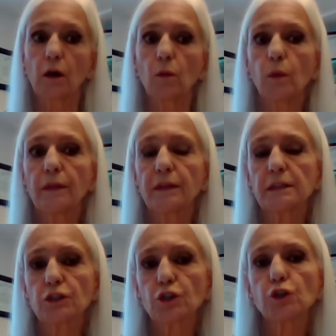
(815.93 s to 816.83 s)

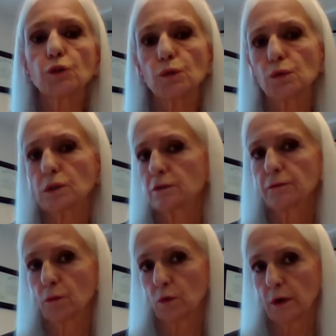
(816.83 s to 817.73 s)
within 2
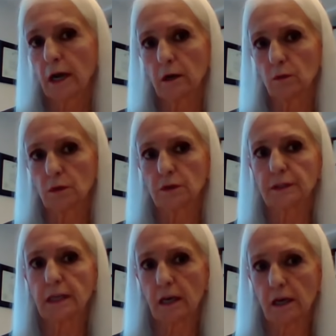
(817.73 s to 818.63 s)
to 4
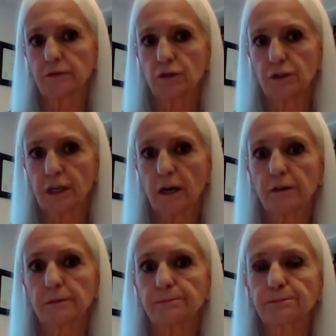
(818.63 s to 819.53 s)
hours after death.